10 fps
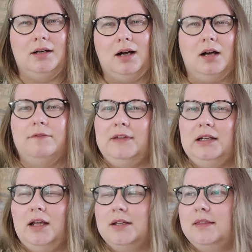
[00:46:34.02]
I feel
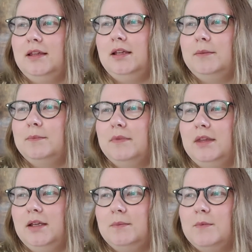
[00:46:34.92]
like the
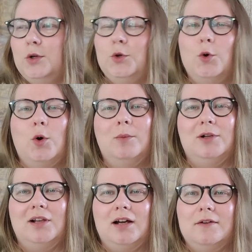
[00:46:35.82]
normal
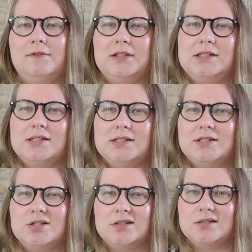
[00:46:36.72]
life is
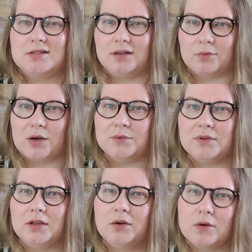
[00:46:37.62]
just around
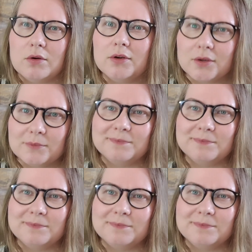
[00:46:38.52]
the corner.